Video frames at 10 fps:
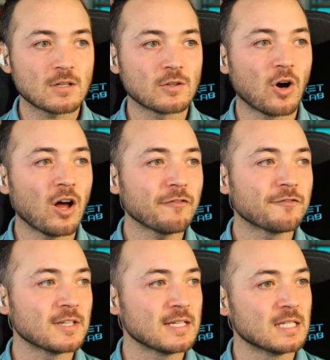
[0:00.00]
golf
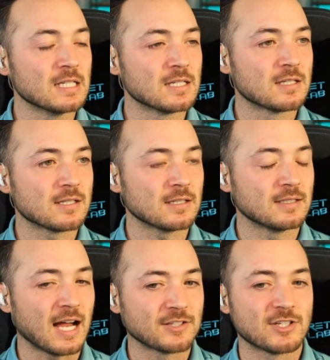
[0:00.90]
is
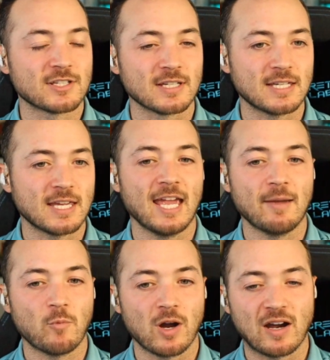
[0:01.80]
not just a
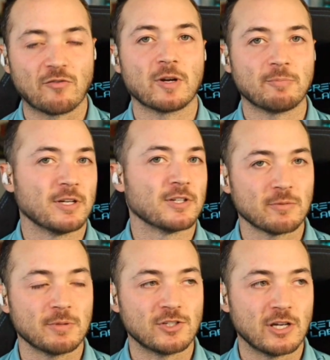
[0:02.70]
game where everybody plays on
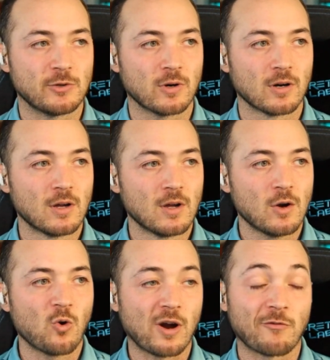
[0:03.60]
the PGA Tour
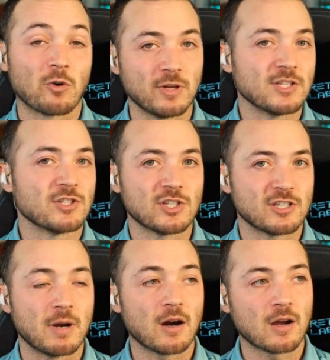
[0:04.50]
or everyone plays in just
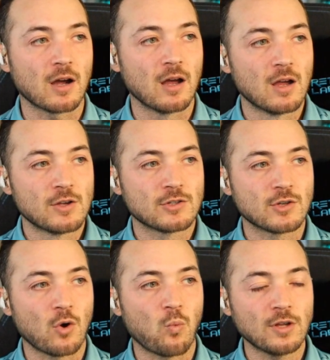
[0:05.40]
America.
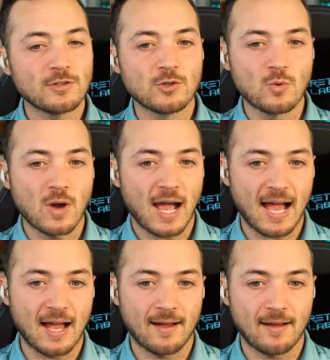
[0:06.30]
So once you
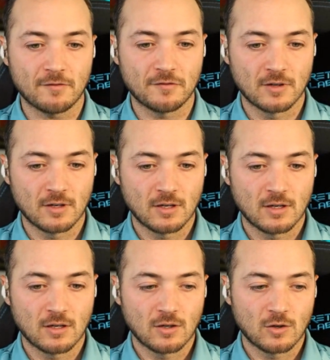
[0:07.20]
have
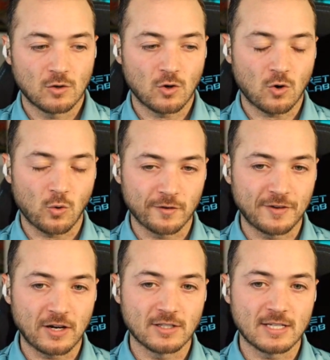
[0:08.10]
Corn
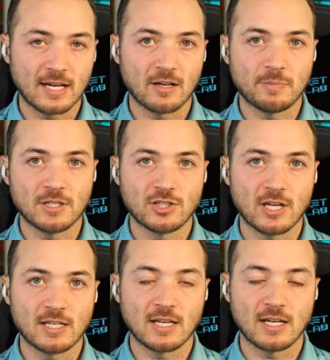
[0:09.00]
Ferry data,
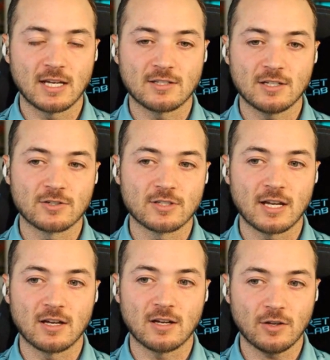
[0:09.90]
PGA data, senior
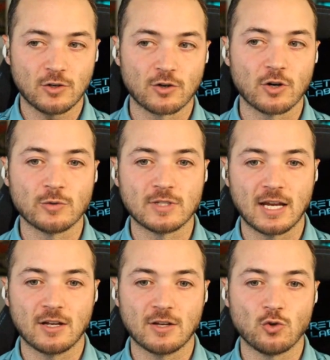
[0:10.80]
data, Euro
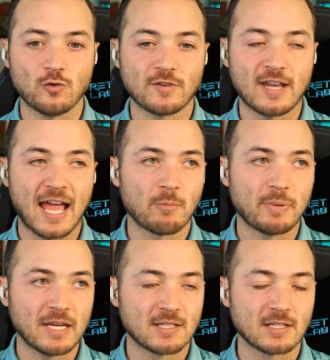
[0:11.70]
data, you've now
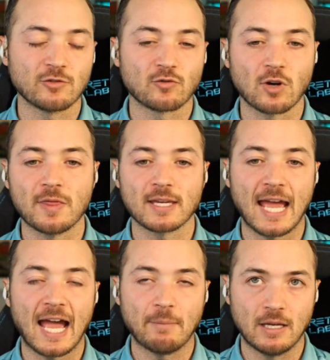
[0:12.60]
basically run the
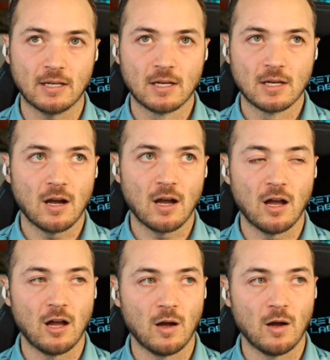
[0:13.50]
gamut
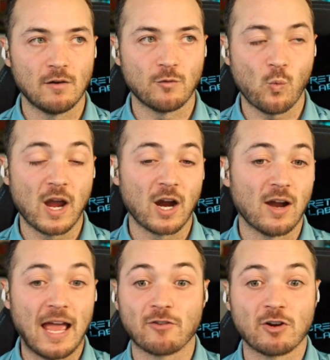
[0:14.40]
of
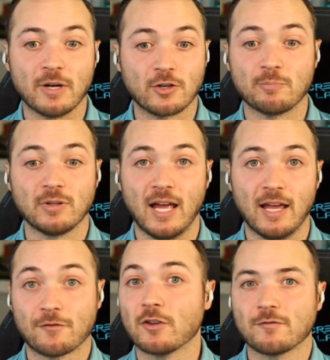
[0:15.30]
where everybody could play
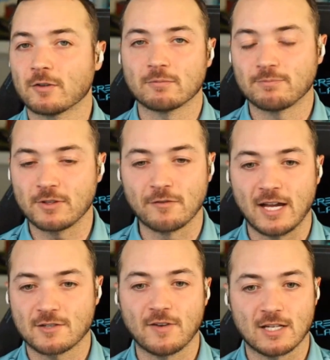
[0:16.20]
for, for the
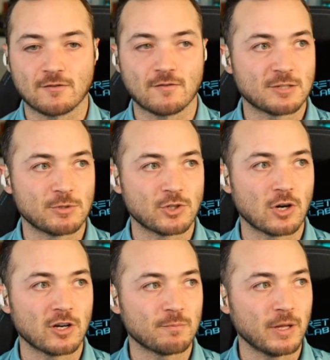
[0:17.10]
vast, vast, vast
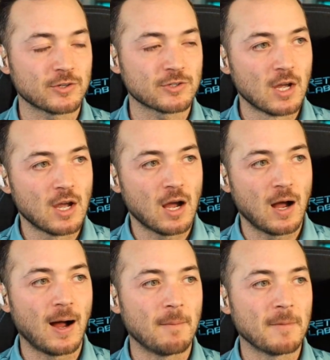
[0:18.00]
majority of players.
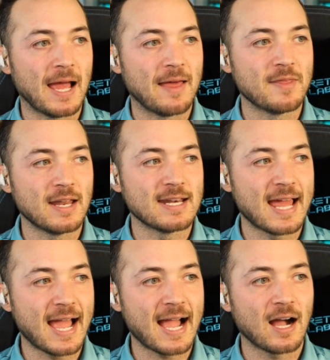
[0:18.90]
Um, and then
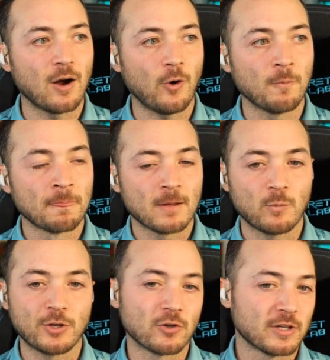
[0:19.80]
now,
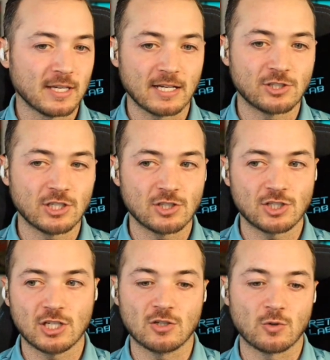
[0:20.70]
when you're looking at a cheat
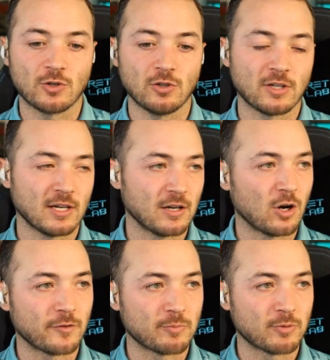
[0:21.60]
sheet or you're looking at a
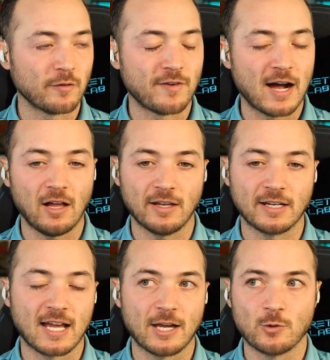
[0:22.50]
golfer profile and a
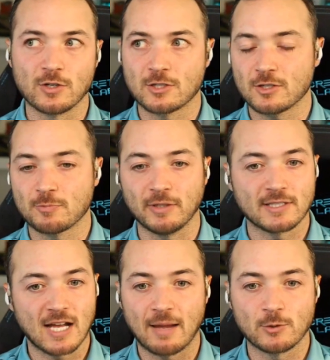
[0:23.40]
guy who has
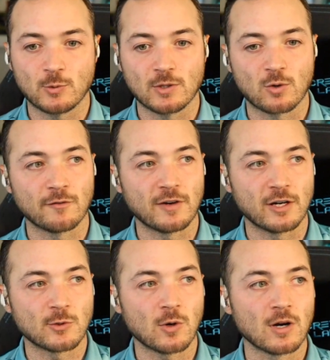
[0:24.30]
split time between the Corn
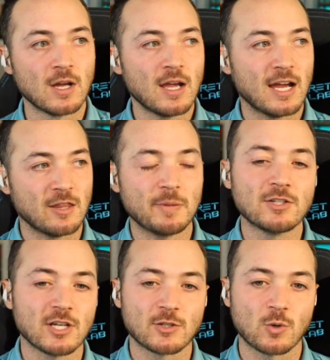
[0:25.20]
Ferry Tour and the
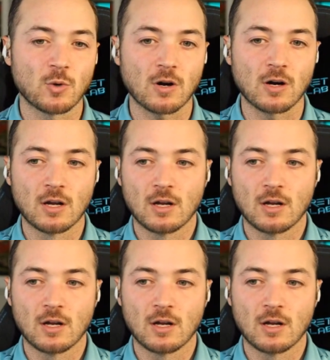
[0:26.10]
PGA Tour,